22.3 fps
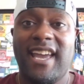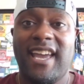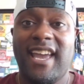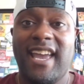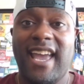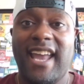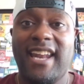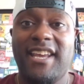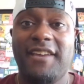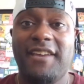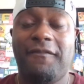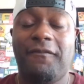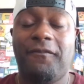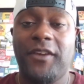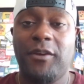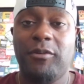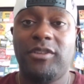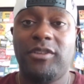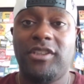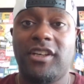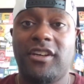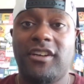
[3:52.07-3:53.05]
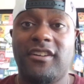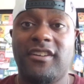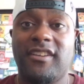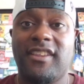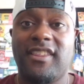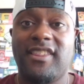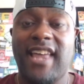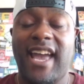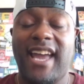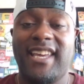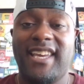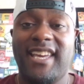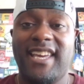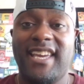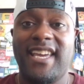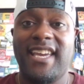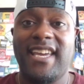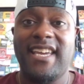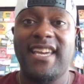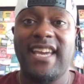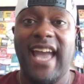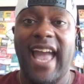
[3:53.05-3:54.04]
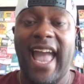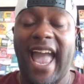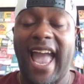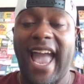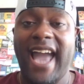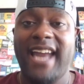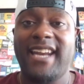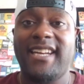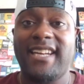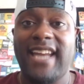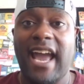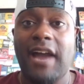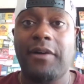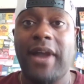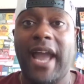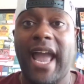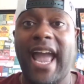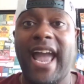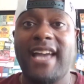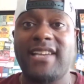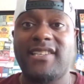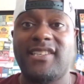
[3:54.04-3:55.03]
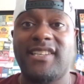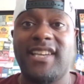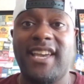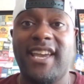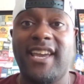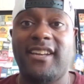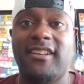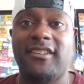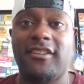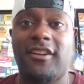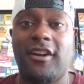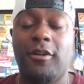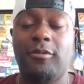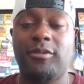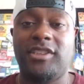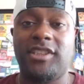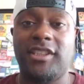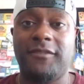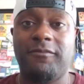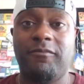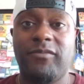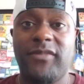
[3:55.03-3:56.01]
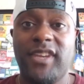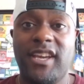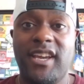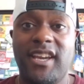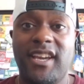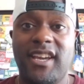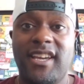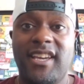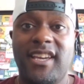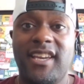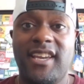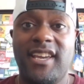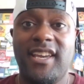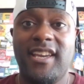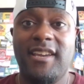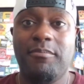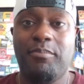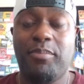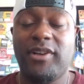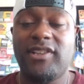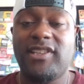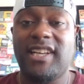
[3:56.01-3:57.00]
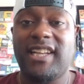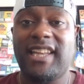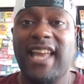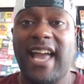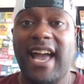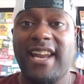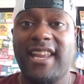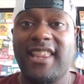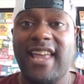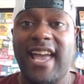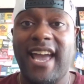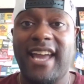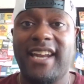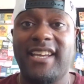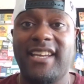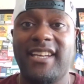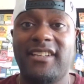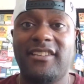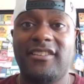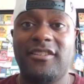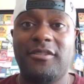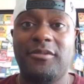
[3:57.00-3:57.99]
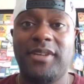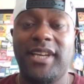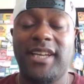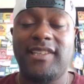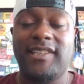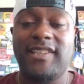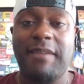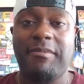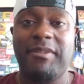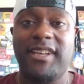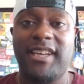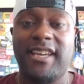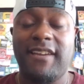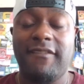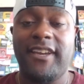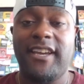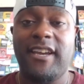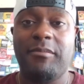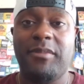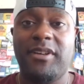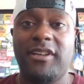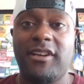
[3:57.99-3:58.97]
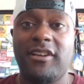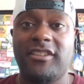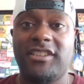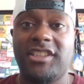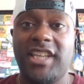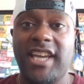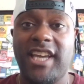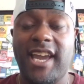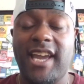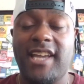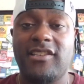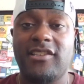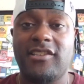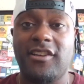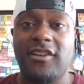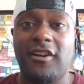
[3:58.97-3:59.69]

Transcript: any future that he had and now has in coaching, he puts a lot of that into Nick Saban, giving him another chance.